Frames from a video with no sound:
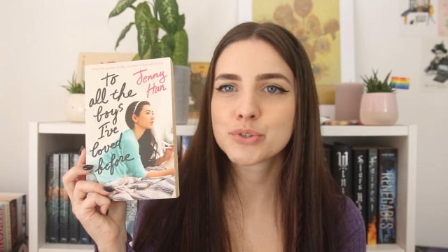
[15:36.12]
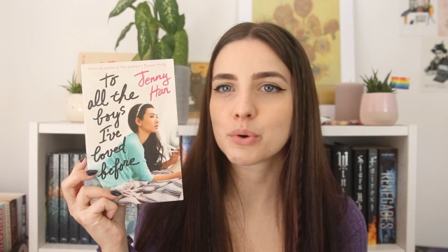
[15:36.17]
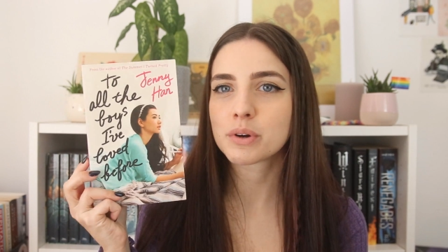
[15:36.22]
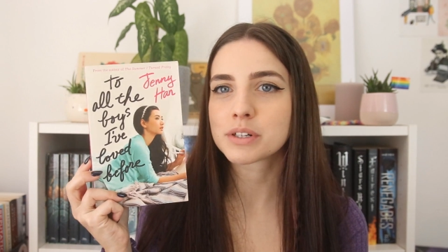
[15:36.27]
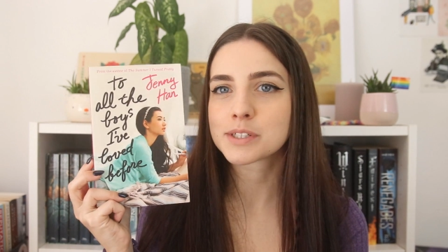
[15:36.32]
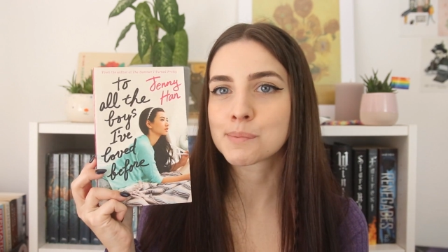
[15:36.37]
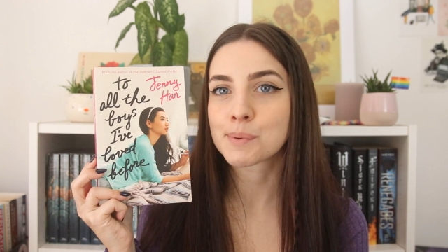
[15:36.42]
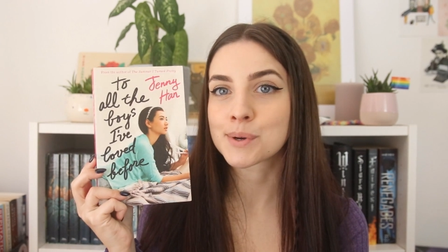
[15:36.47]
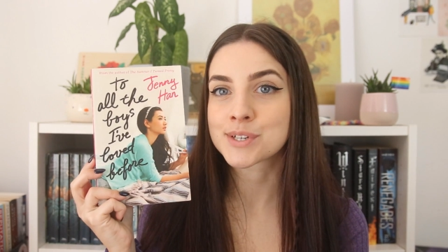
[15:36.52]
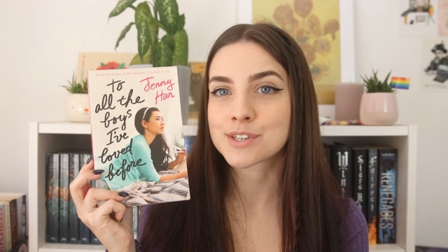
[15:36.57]
To
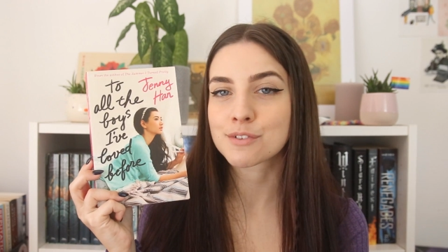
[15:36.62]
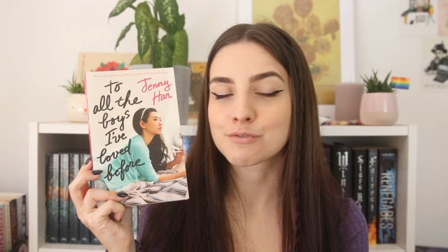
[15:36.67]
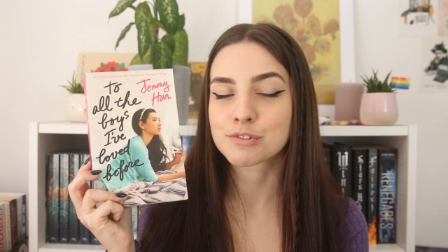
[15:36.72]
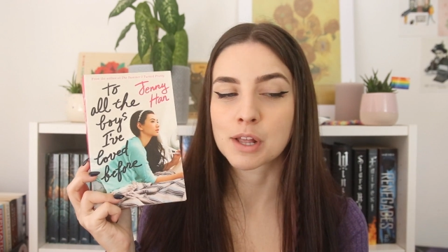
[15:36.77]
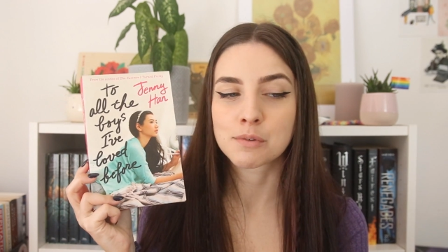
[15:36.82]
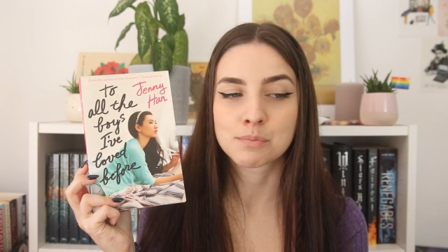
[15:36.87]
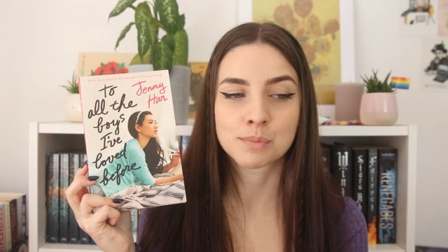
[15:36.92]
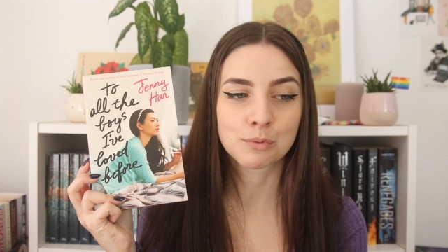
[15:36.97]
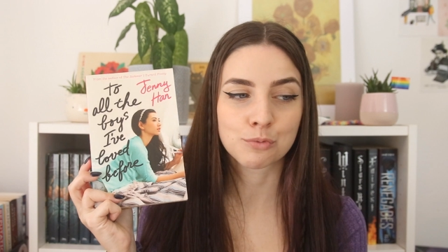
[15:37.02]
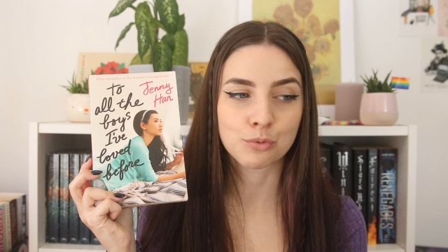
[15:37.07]
All the Boys I've
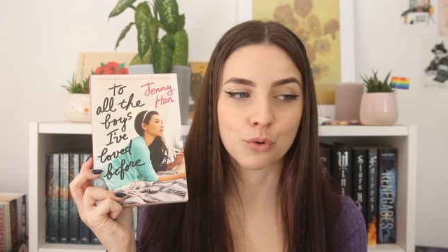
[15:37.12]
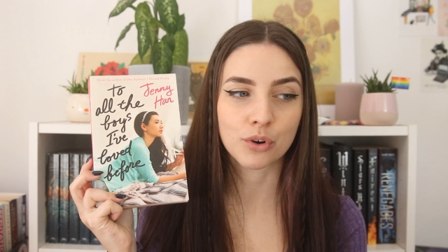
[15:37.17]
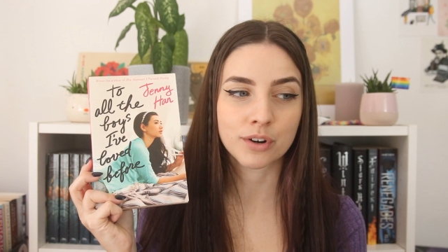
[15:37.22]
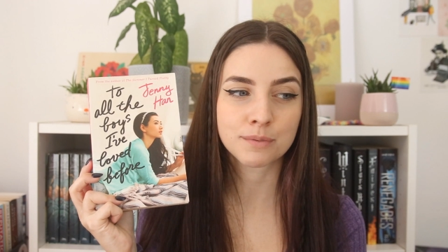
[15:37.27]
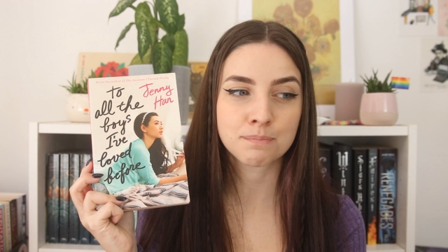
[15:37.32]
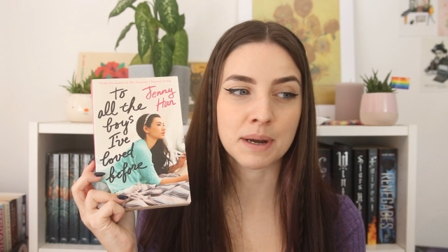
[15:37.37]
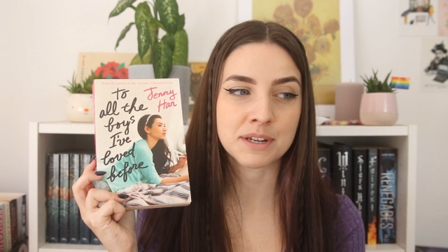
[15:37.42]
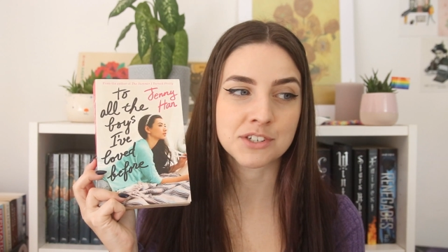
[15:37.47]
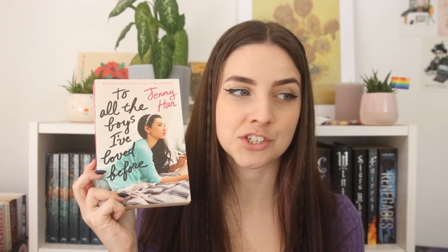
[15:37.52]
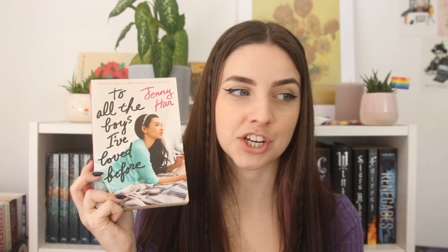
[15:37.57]
Loved
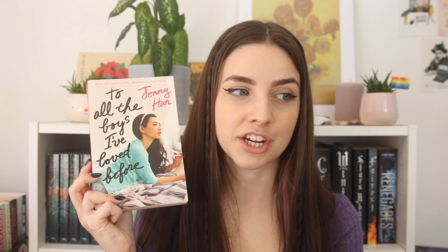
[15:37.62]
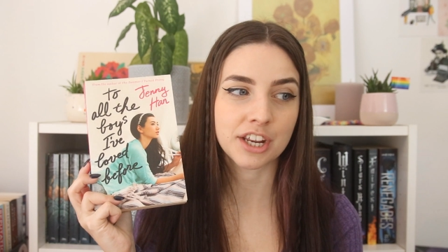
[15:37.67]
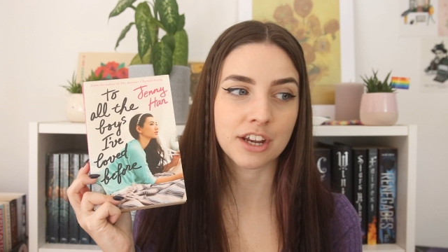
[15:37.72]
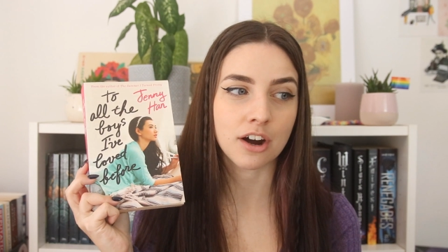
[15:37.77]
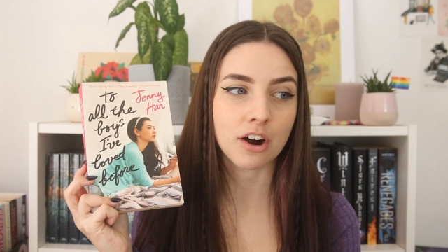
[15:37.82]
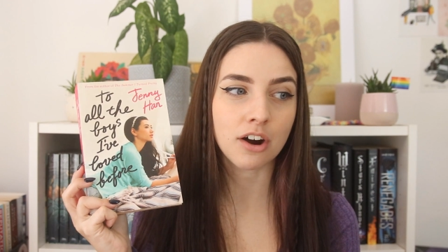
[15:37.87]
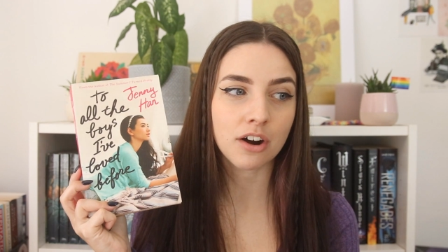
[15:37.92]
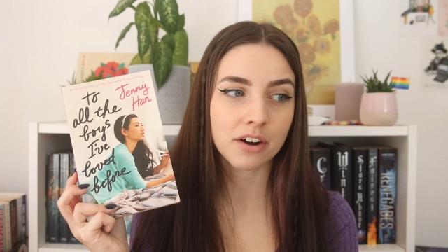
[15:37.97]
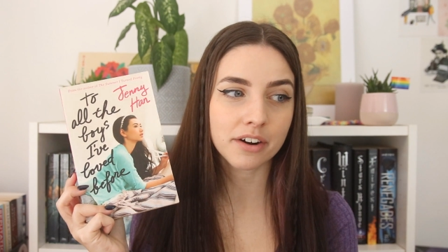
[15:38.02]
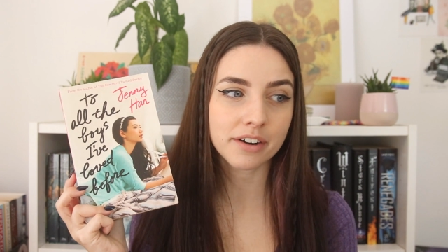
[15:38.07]
Before by Jenny
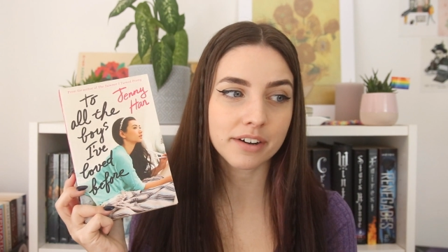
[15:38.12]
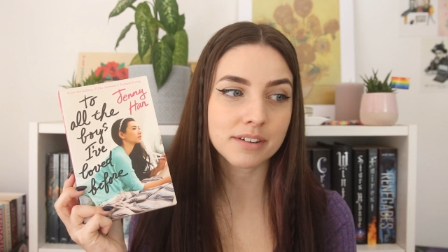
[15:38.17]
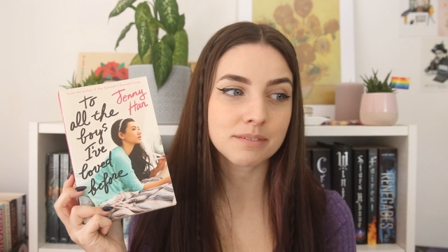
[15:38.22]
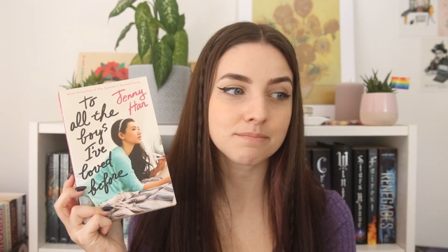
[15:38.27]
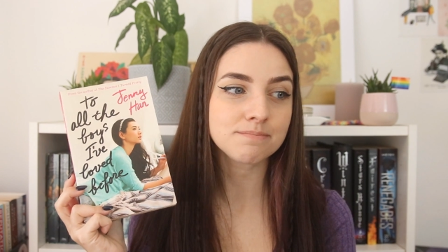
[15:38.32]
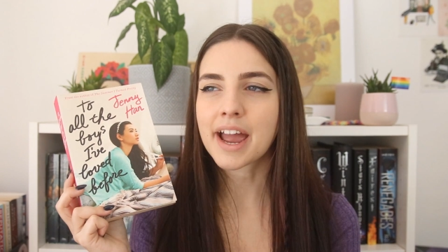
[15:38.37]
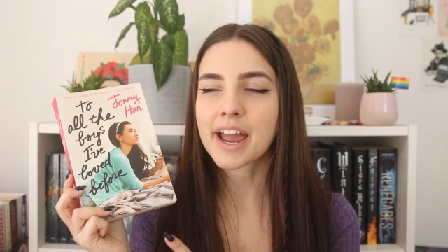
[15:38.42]
Han.